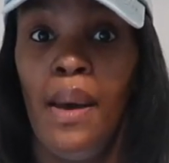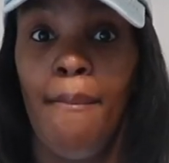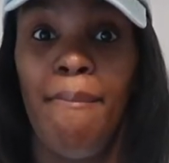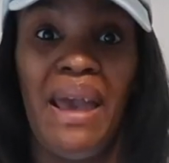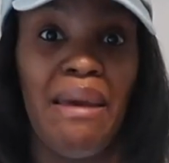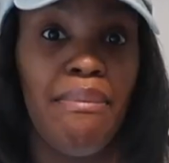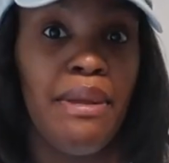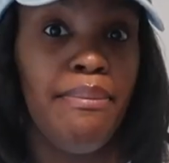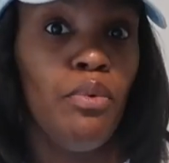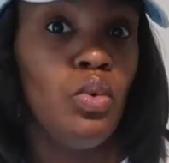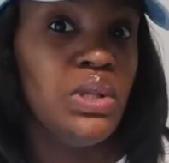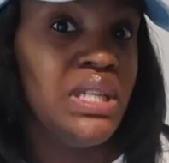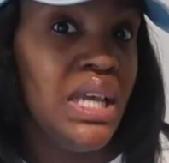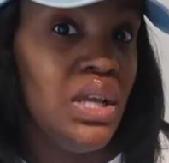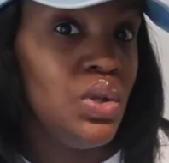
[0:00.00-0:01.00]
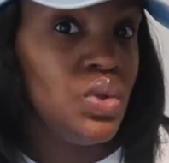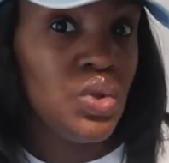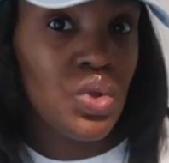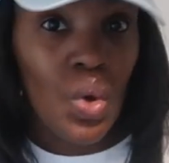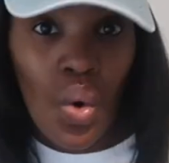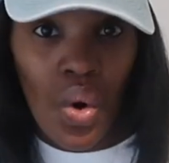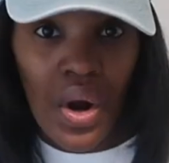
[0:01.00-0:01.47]
baby boutique
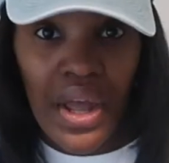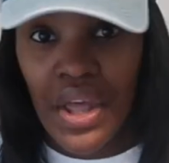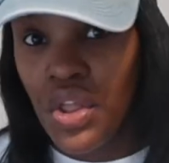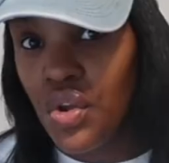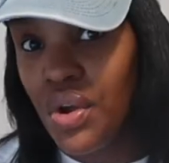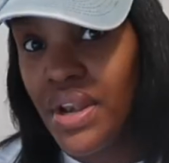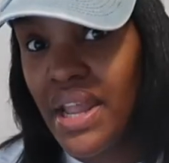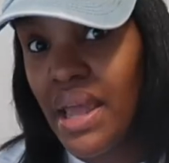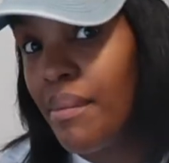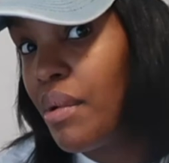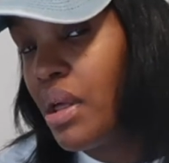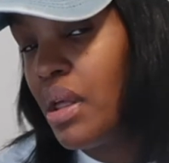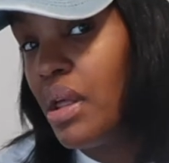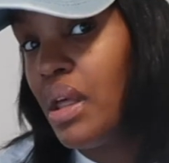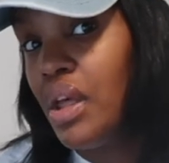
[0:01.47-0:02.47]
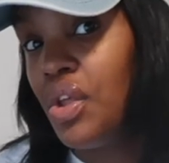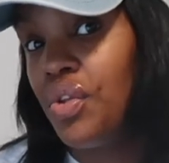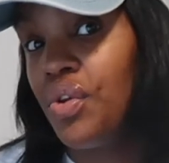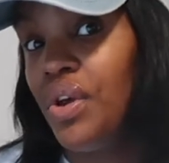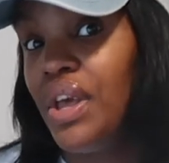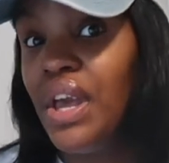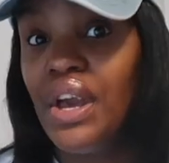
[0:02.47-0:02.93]
store in your neighborhood, in
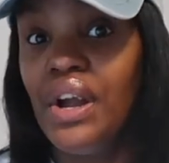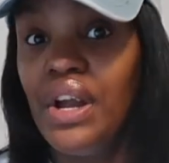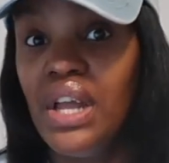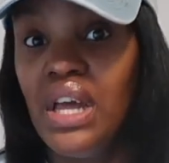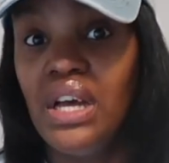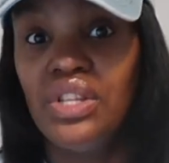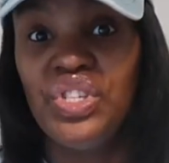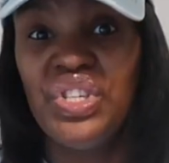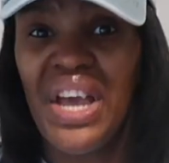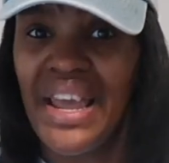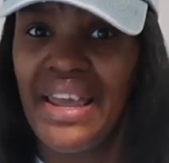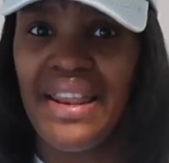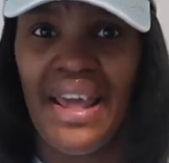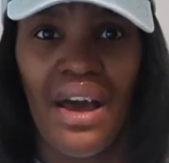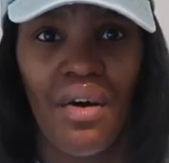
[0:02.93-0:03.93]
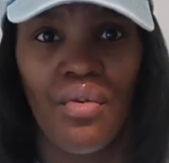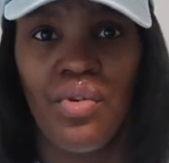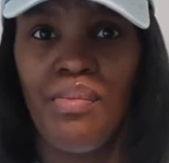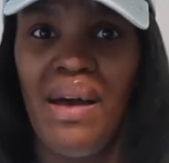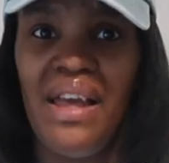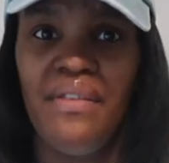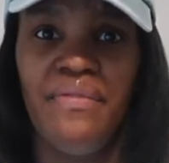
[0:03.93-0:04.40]
your area, check it out. You
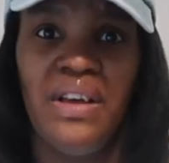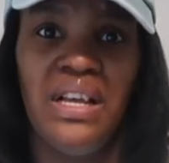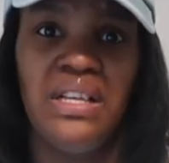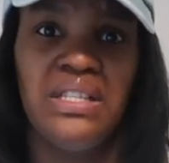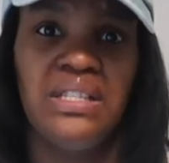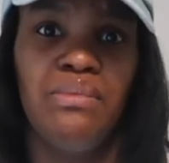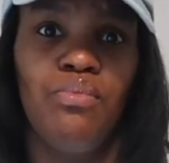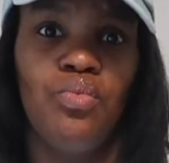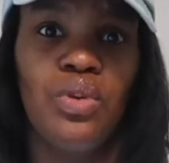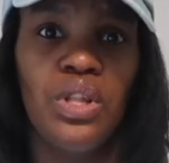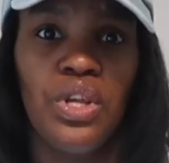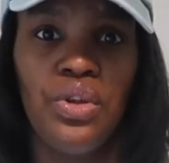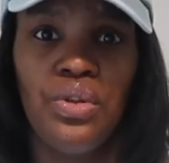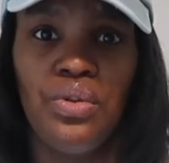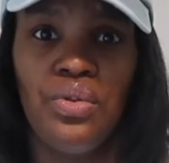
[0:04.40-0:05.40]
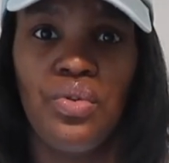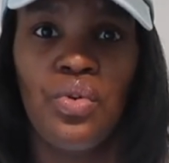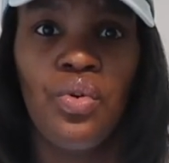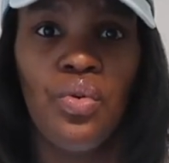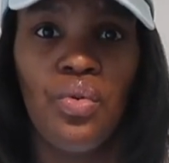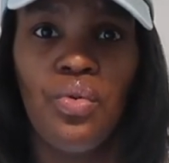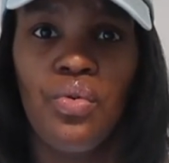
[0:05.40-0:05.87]
might find some really
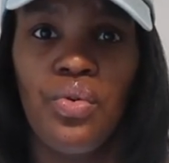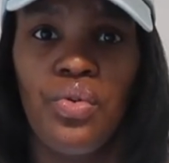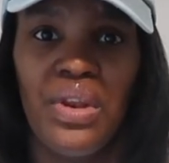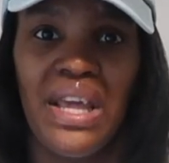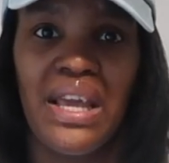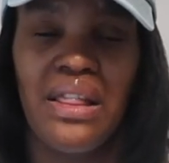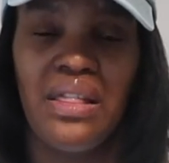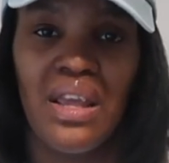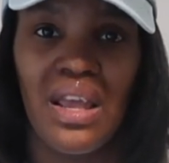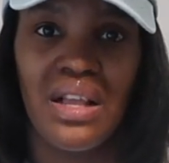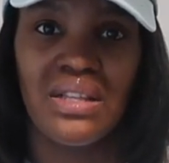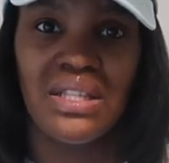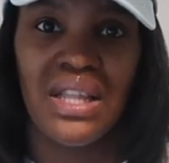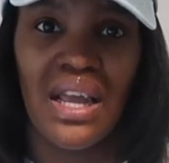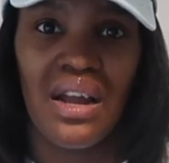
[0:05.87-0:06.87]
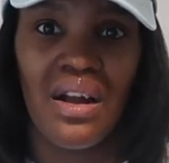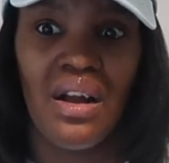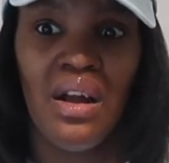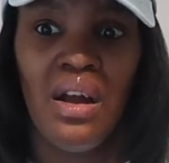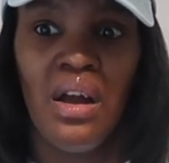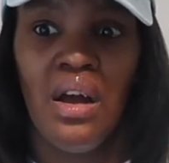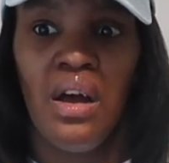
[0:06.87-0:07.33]
cool, unique things there.
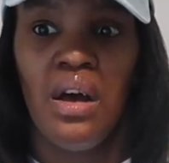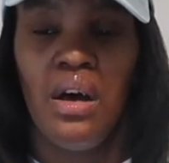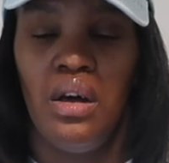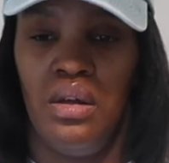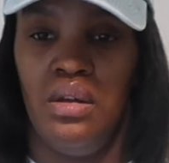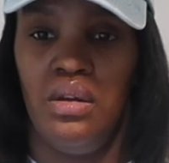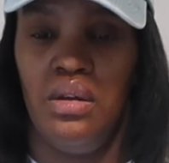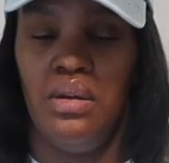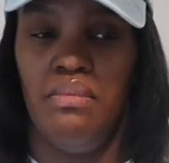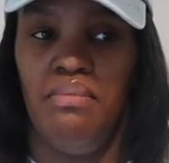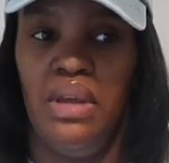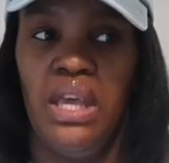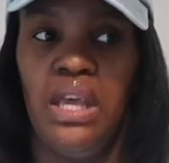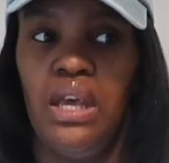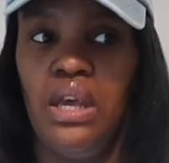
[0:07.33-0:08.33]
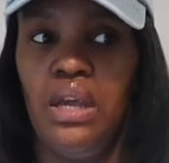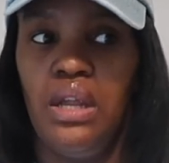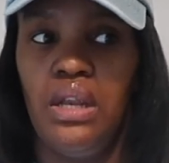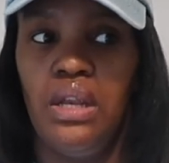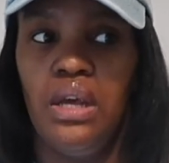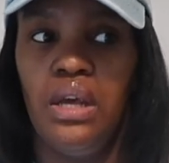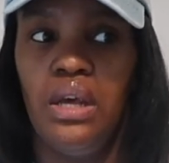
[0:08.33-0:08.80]

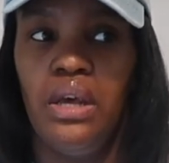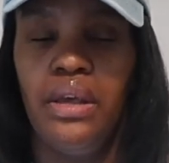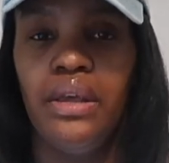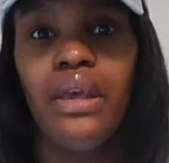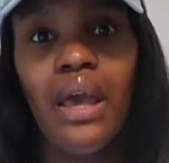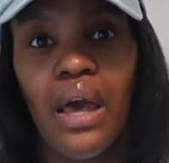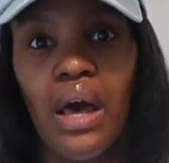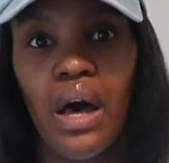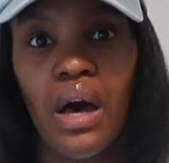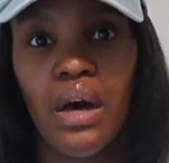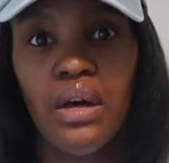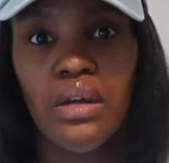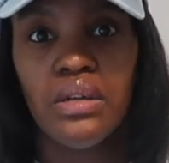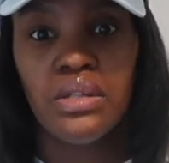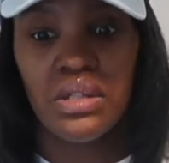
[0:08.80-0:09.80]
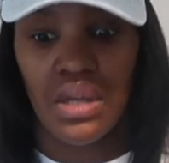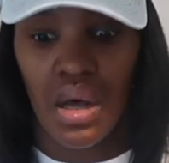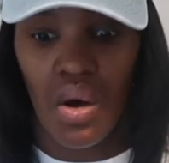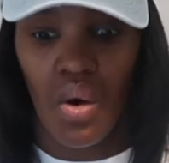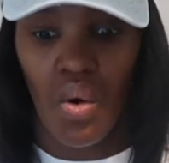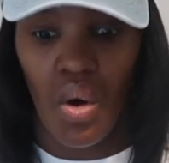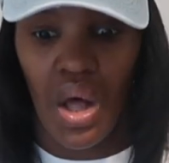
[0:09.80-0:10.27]
And yeah,
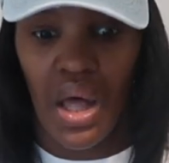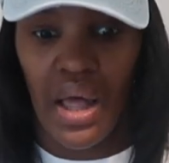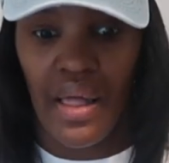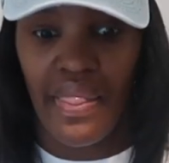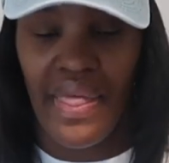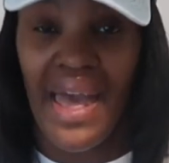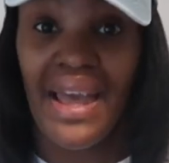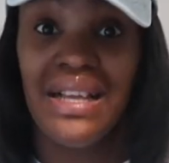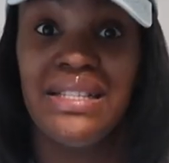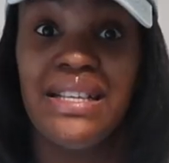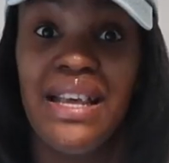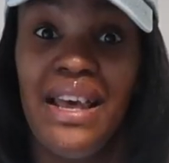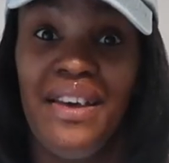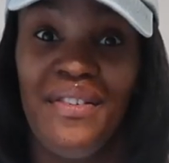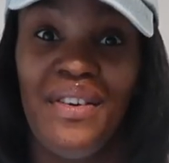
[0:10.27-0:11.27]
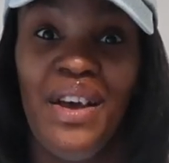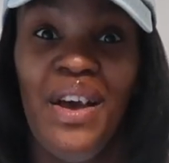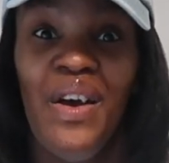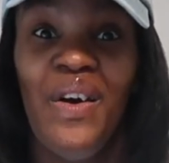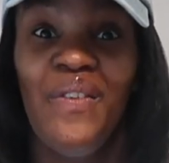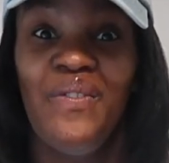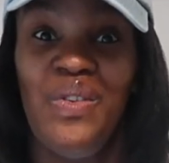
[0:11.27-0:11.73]
so that is it
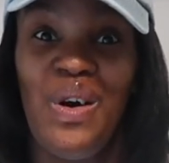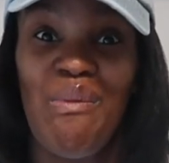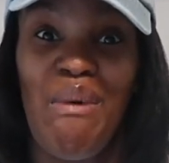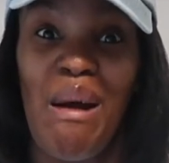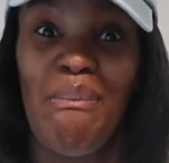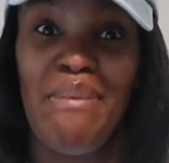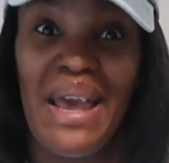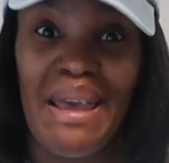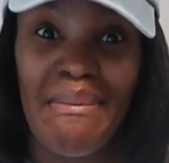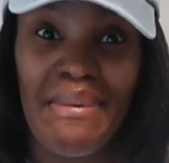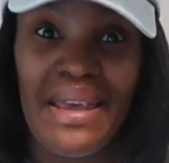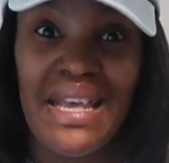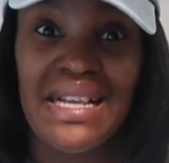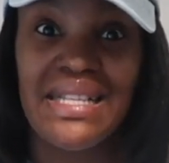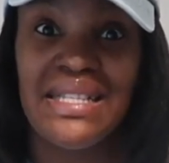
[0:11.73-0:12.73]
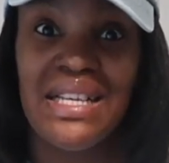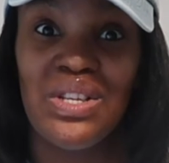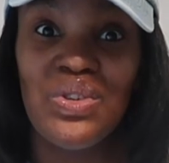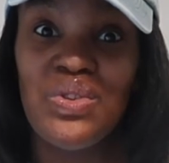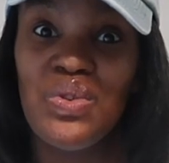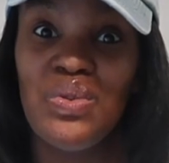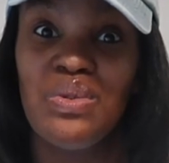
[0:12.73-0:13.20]
for my baby
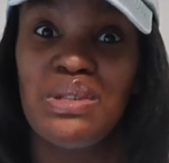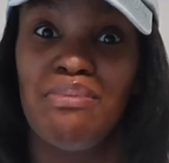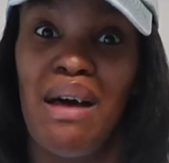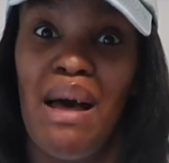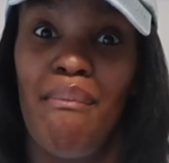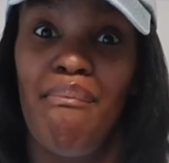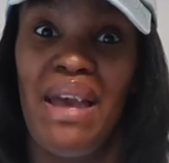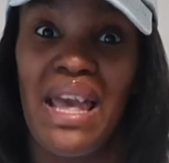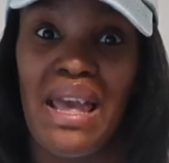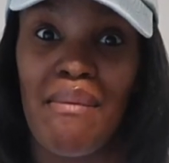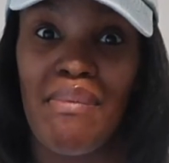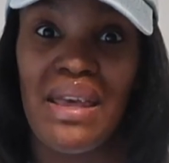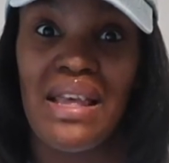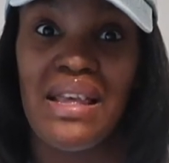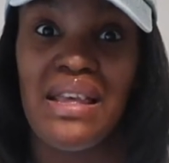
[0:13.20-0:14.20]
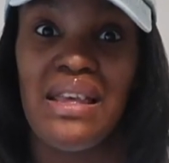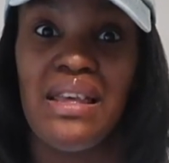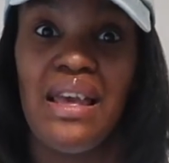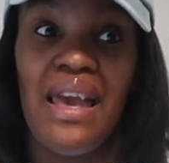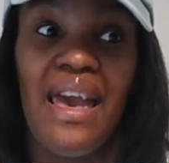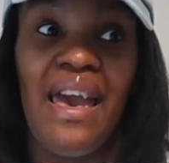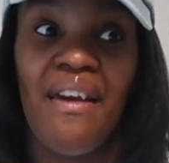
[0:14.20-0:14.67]
essentials, my baby
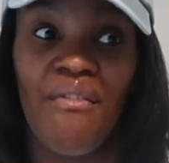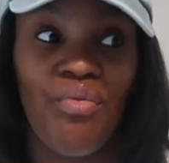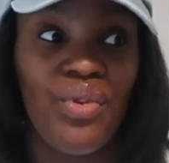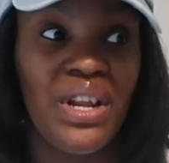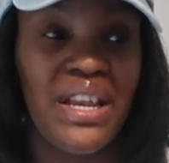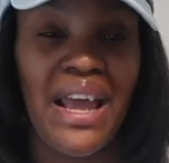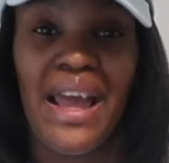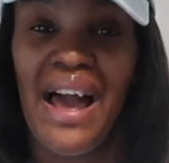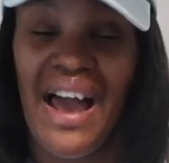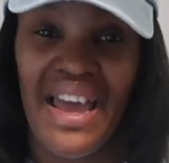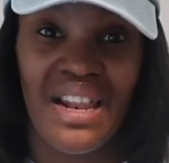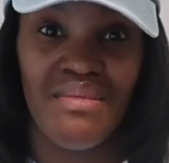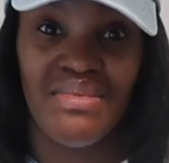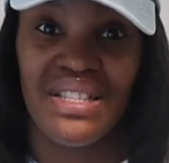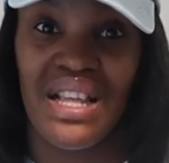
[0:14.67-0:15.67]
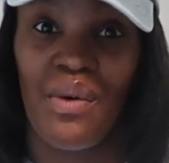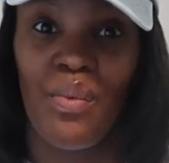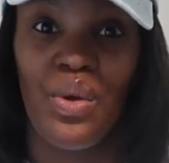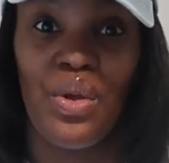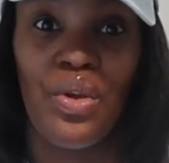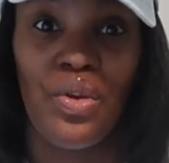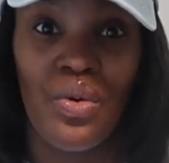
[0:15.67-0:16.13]
everyday items that
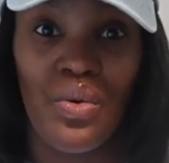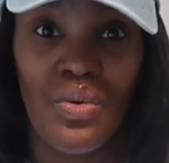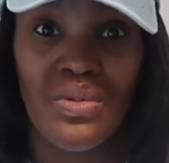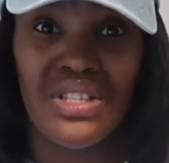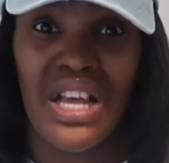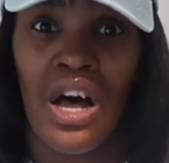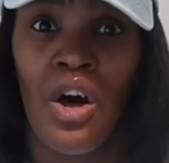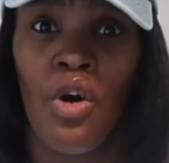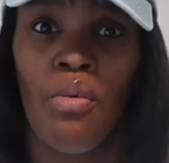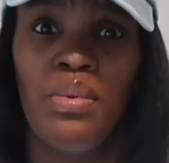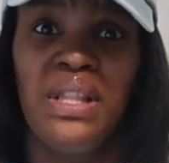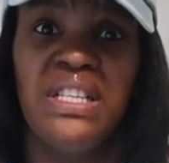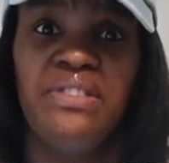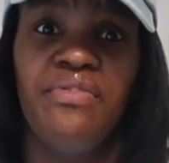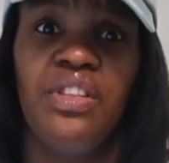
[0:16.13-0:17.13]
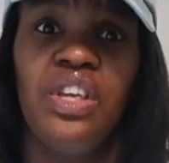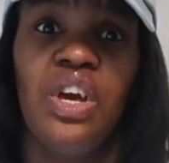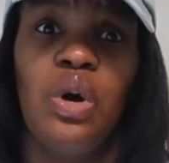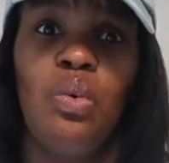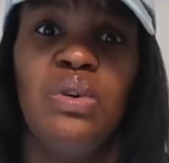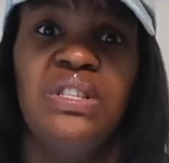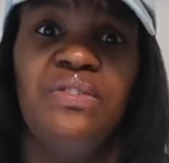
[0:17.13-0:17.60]
we use. I hope this
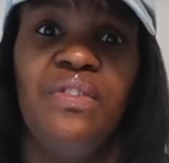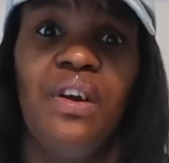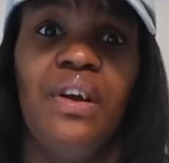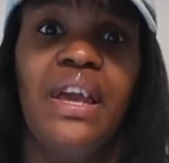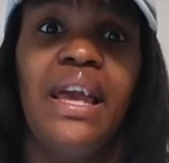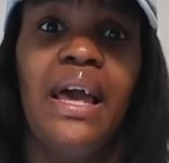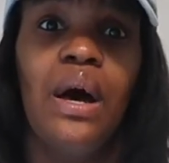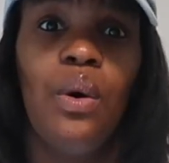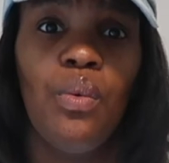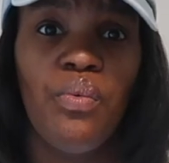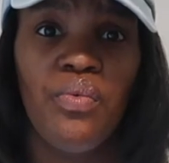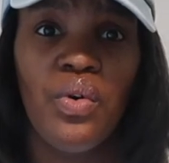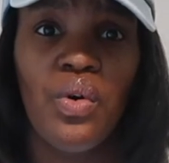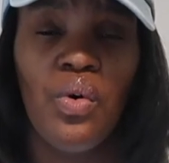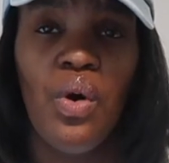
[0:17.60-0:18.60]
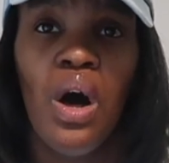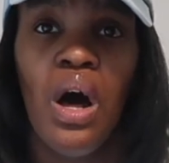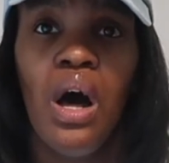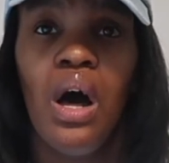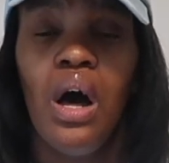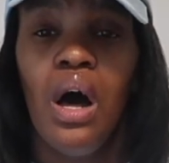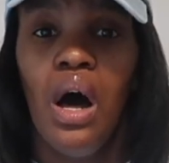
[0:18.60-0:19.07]
video was very helpful.
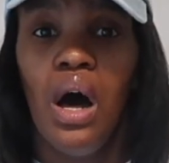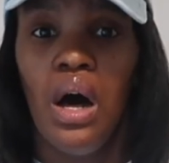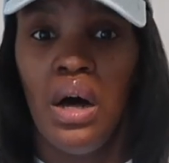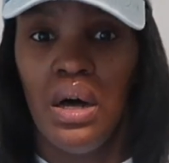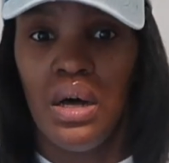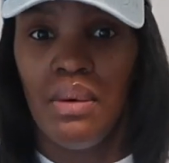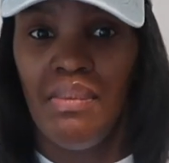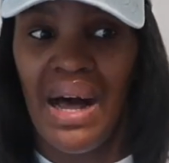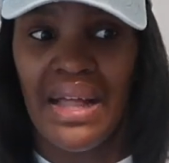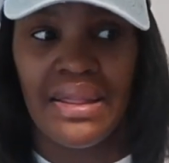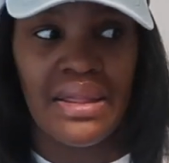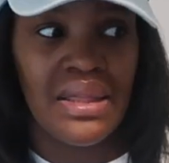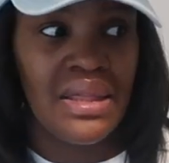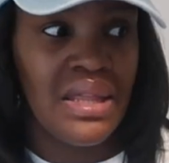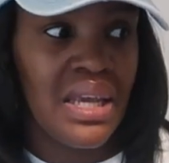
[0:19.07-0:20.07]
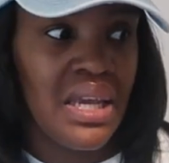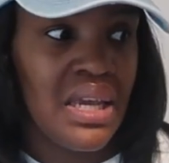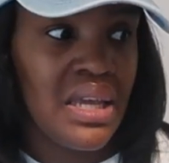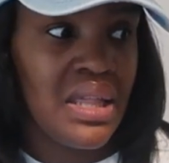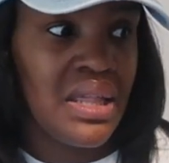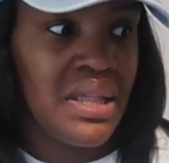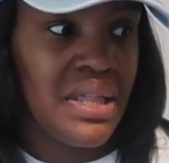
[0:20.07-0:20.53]
I
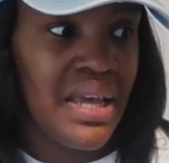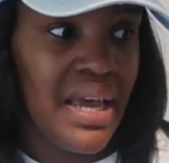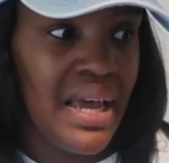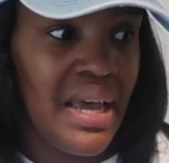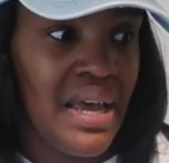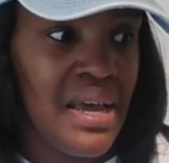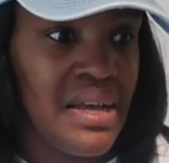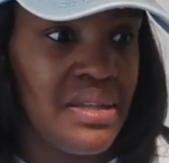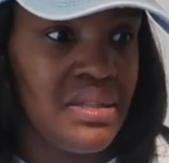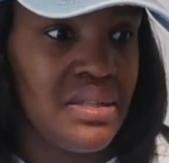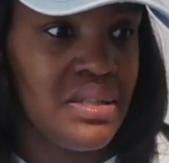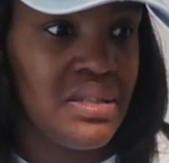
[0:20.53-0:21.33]
think that,